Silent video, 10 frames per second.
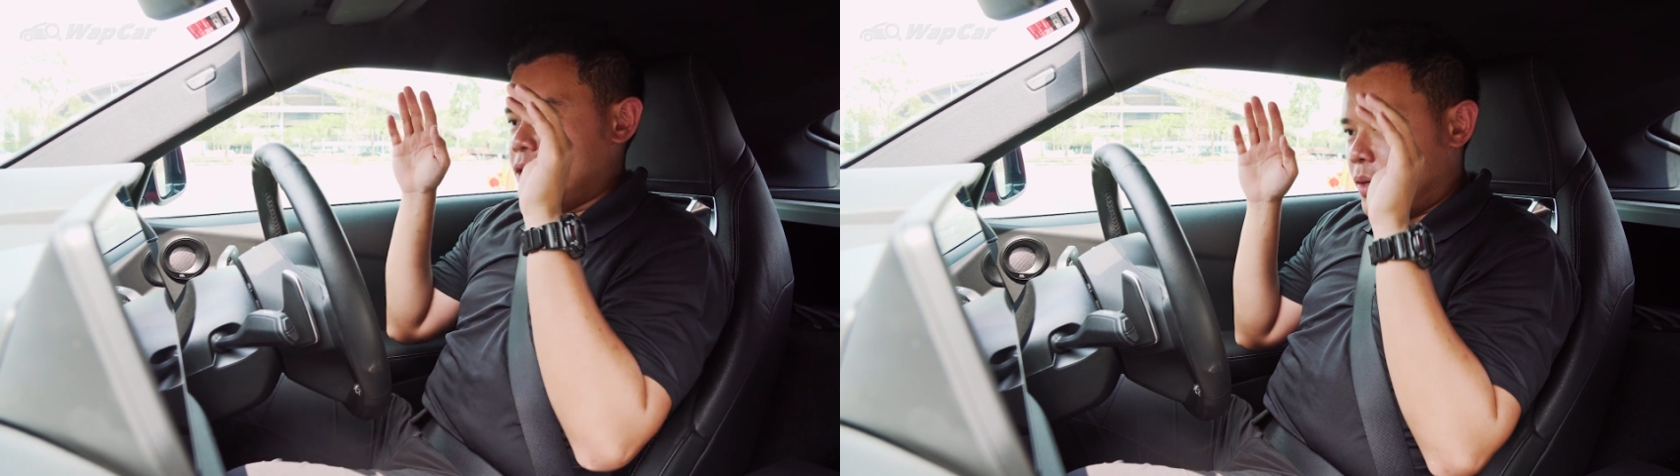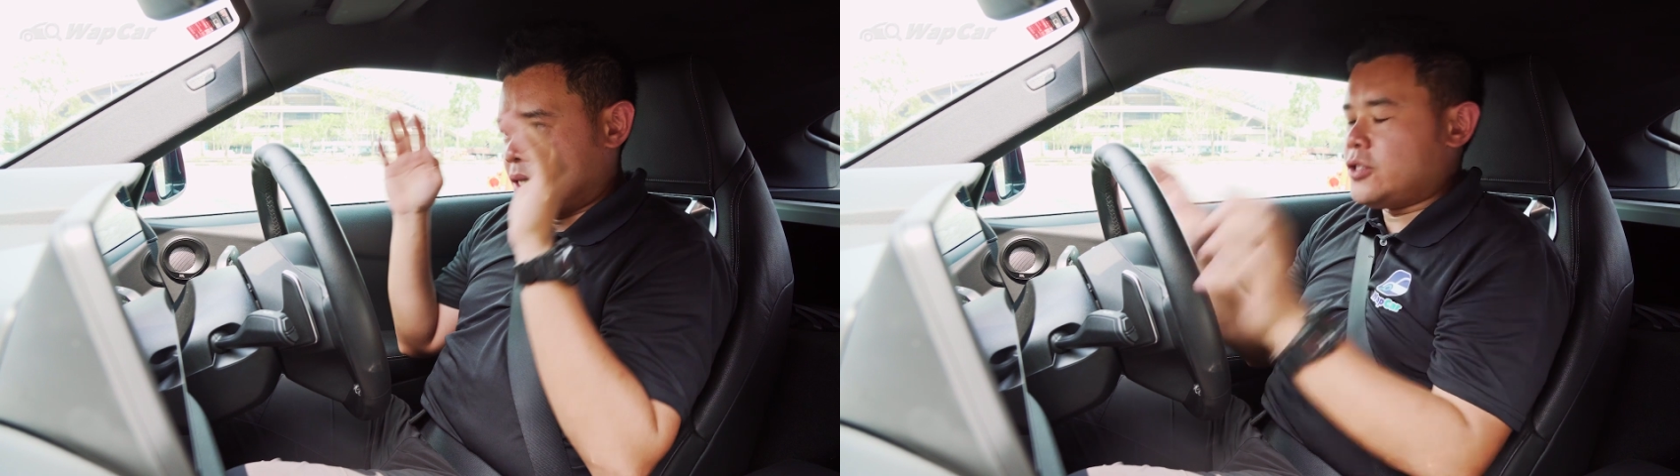
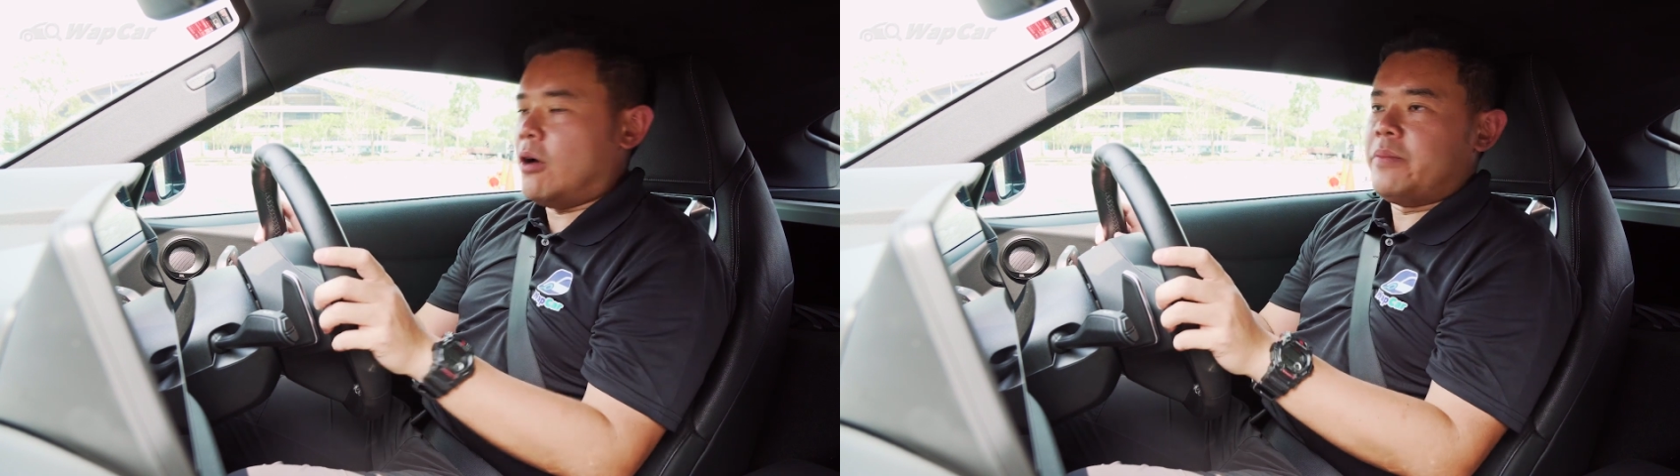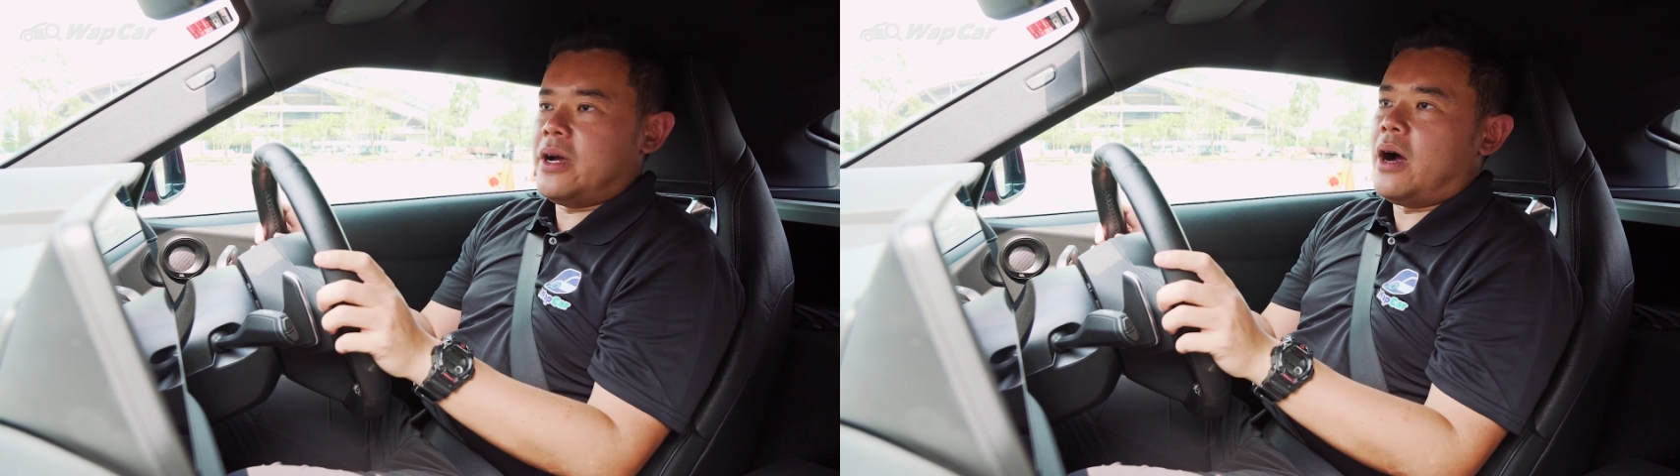you can
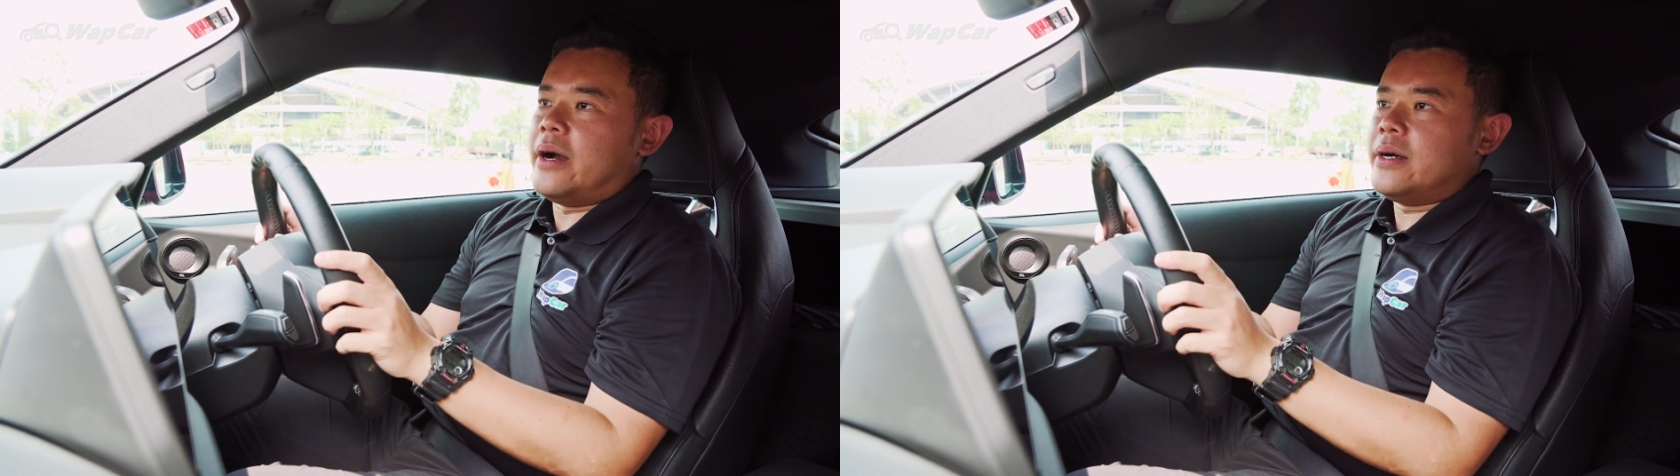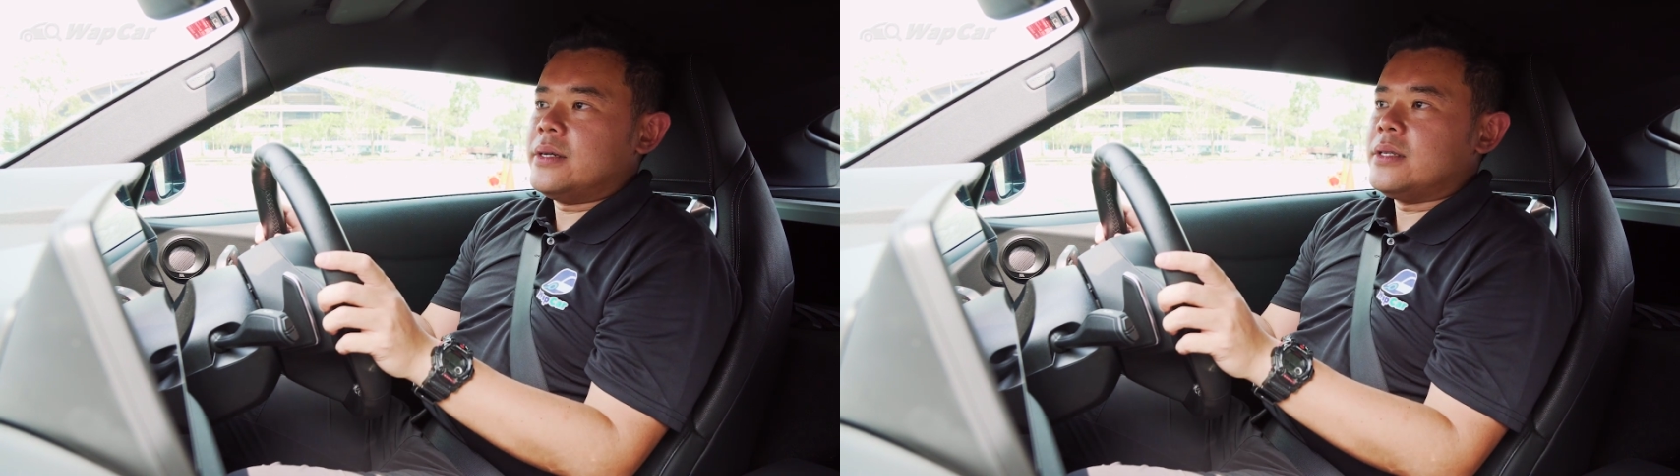stop the
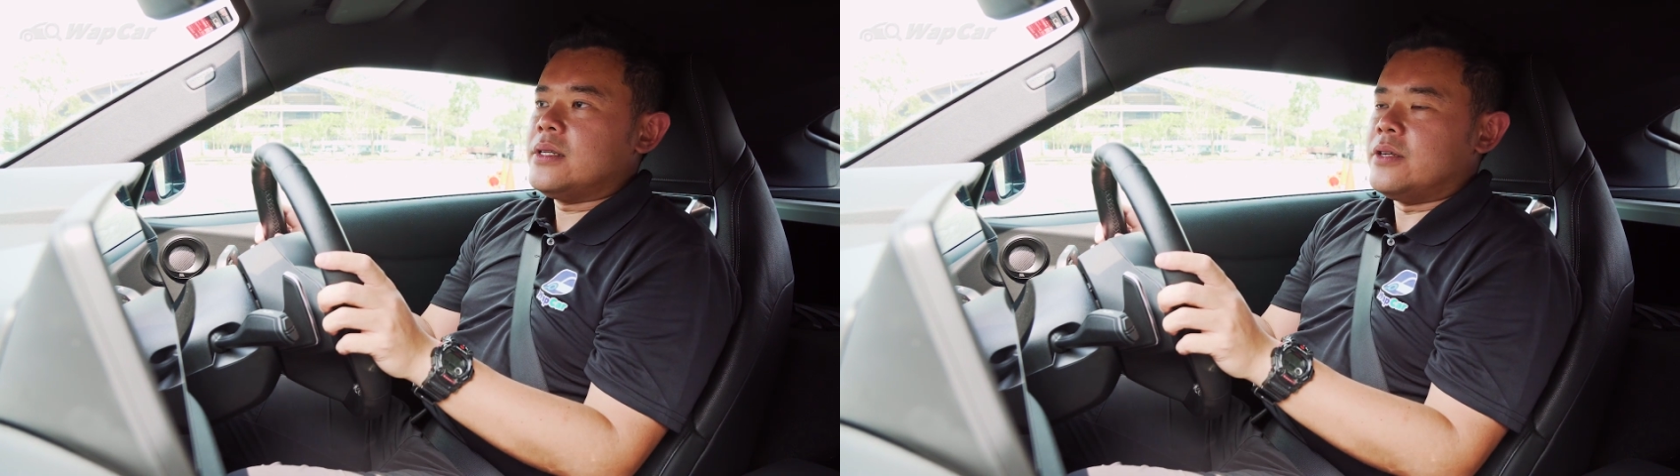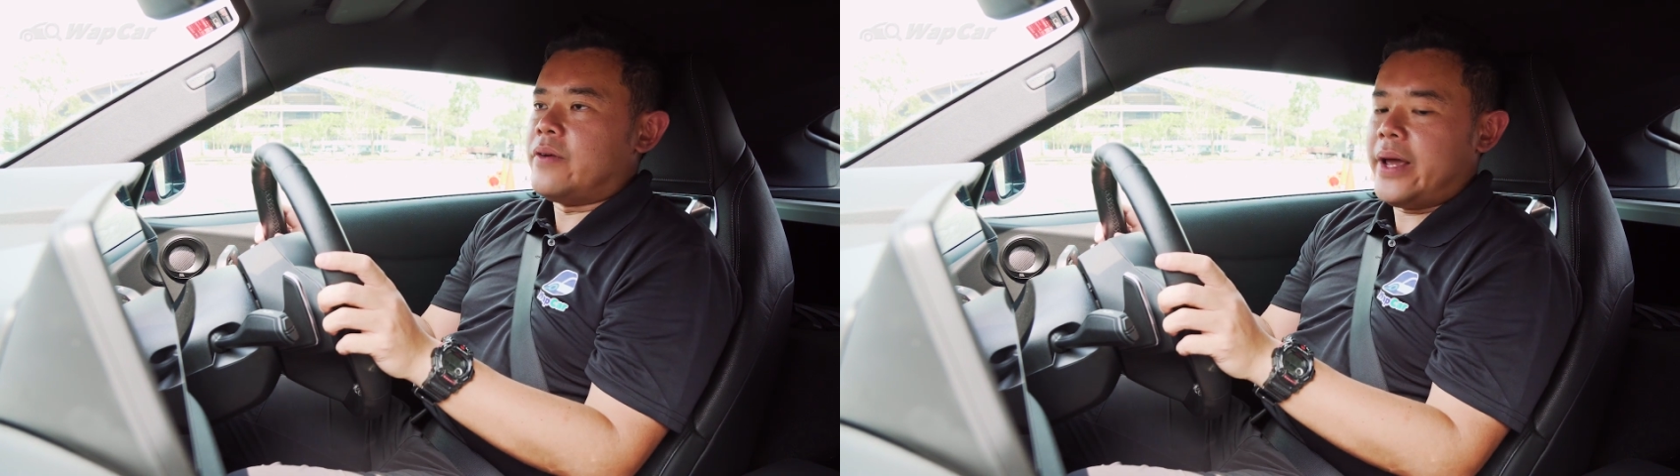car,
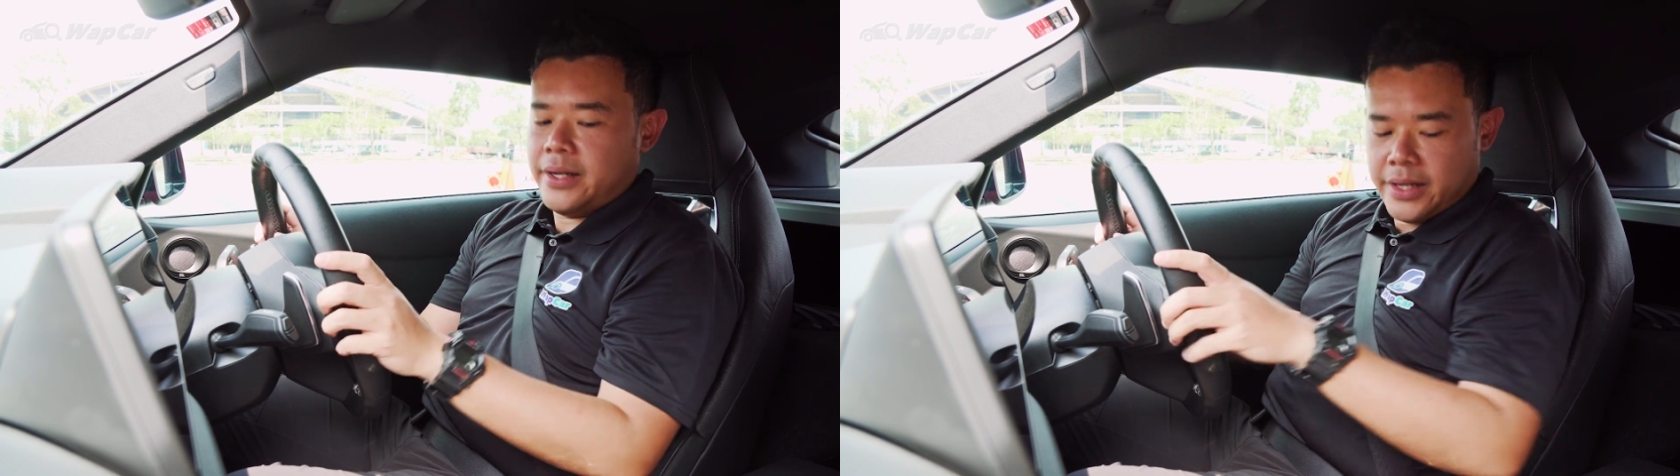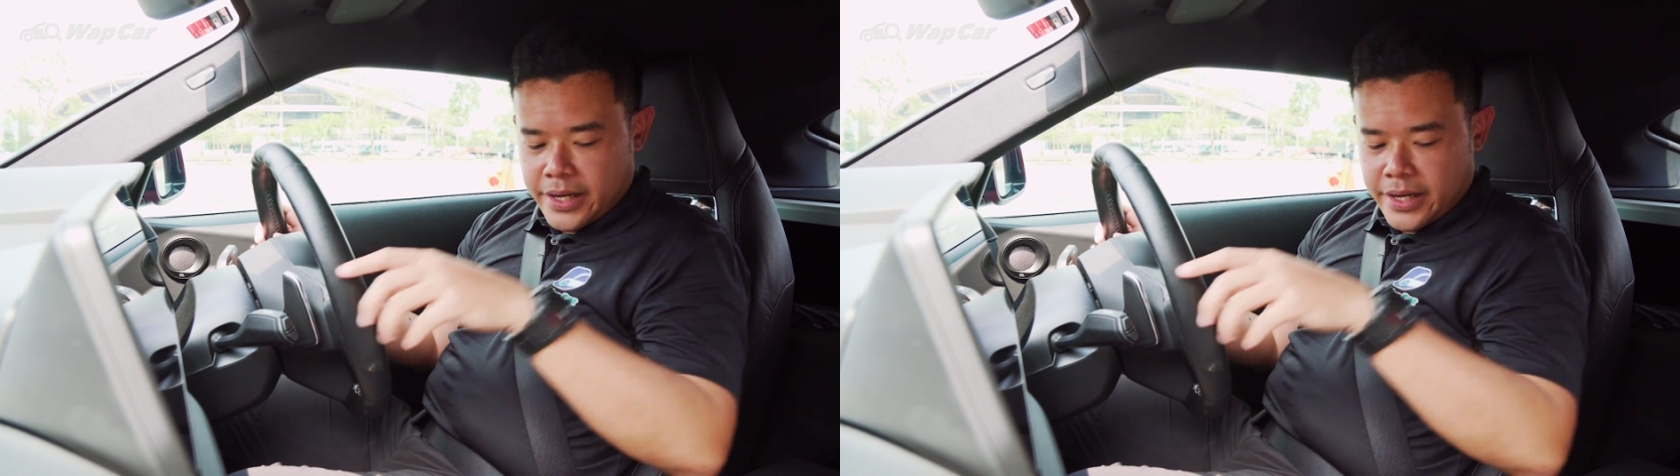right?